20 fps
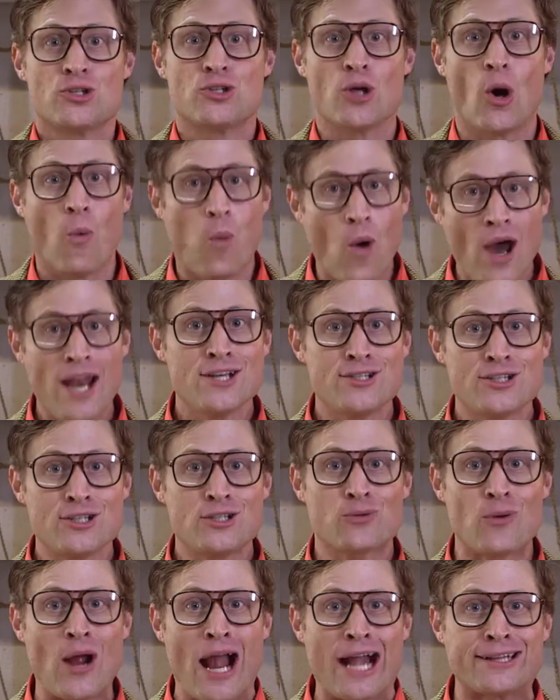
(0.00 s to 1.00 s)
So what is
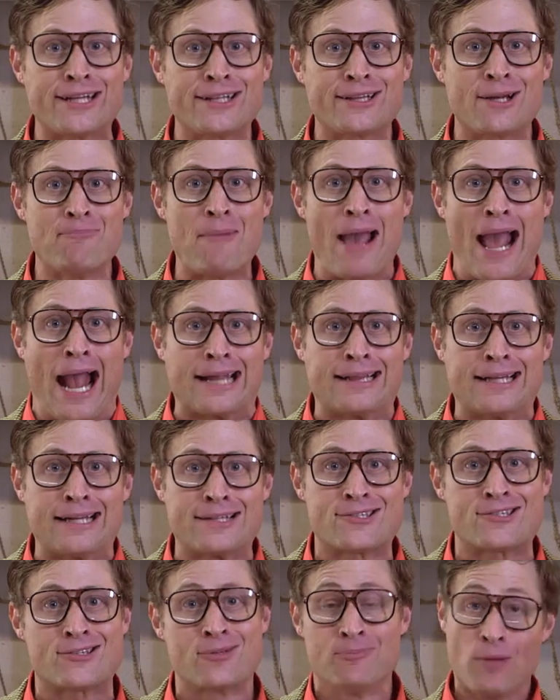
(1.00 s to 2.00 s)
attracted to
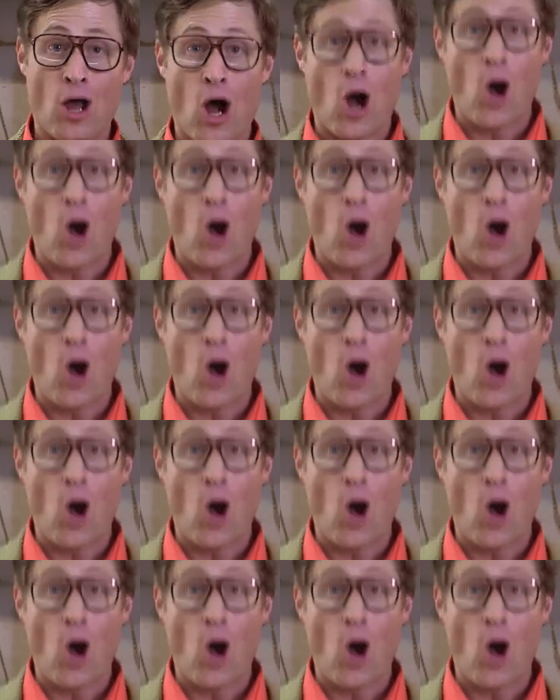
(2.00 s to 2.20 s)
magnets?